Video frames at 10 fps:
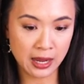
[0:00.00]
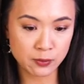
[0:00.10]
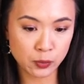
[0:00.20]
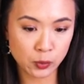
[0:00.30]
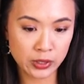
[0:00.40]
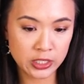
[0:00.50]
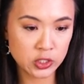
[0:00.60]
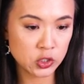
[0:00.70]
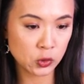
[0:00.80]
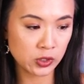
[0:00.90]
I'm pretty
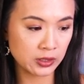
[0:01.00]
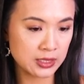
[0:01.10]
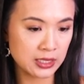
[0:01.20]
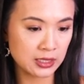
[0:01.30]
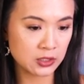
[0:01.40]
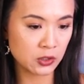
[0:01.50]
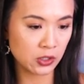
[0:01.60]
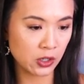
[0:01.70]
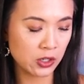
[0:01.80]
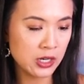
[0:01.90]
sure, let's see, let's go
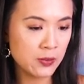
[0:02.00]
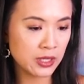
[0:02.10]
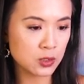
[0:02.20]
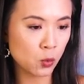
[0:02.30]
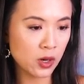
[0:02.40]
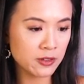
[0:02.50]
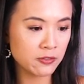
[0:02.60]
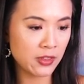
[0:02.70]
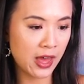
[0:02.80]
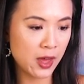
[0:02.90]
to her because one
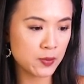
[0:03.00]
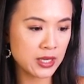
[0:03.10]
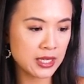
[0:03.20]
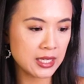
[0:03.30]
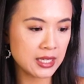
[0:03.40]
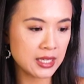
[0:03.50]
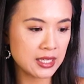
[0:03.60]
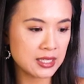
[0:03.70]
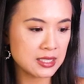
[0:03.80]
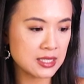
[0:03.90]
of them
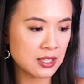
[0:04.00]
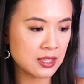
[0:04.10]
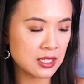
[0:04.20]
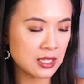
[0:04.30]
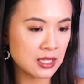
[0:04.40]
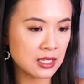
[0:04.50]
is the